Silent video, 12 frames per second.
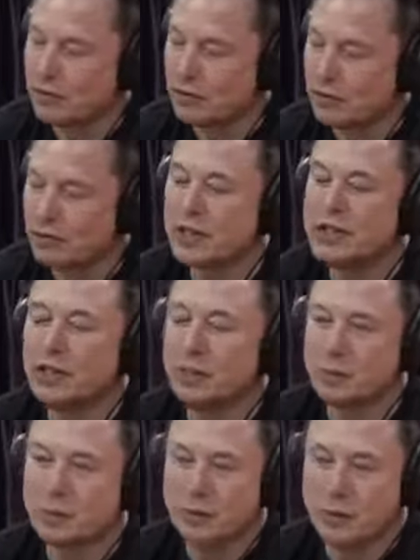basically
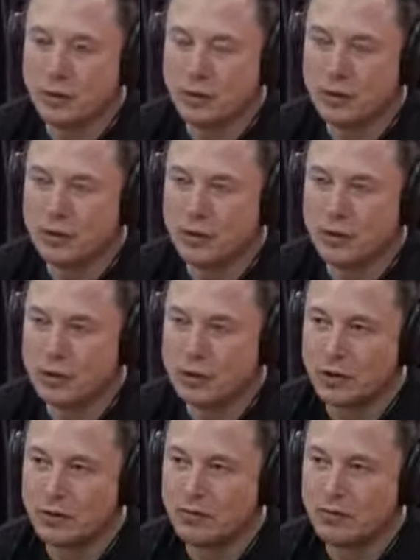your computer could
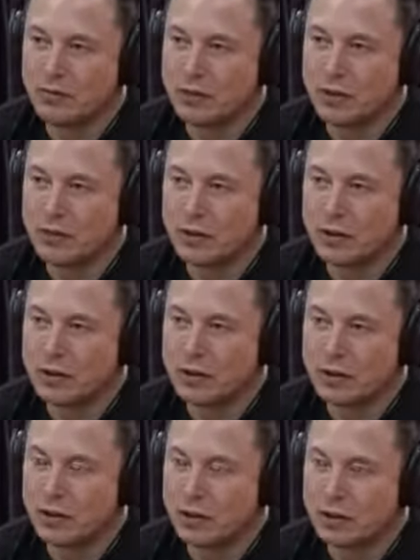
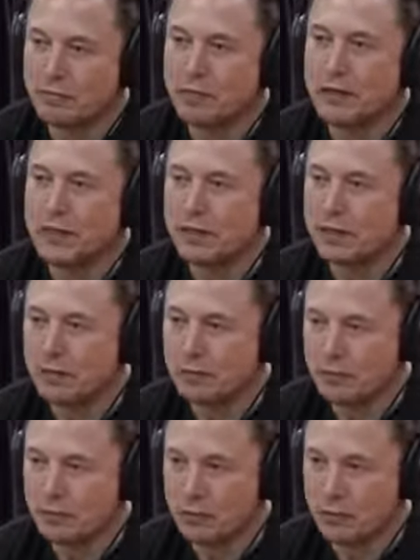do things a million
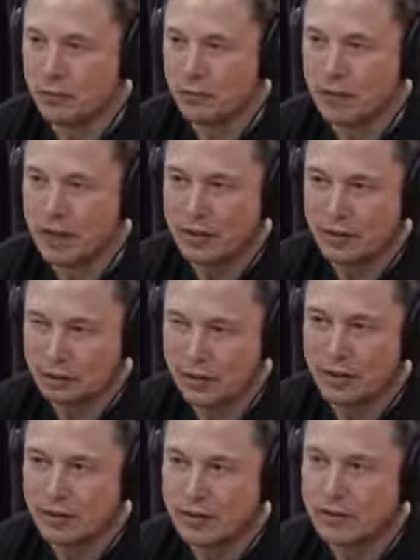times
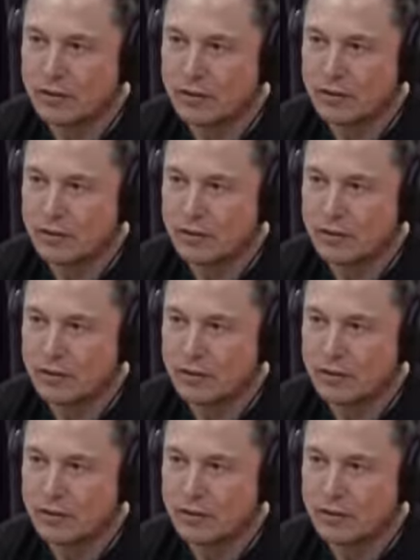faster.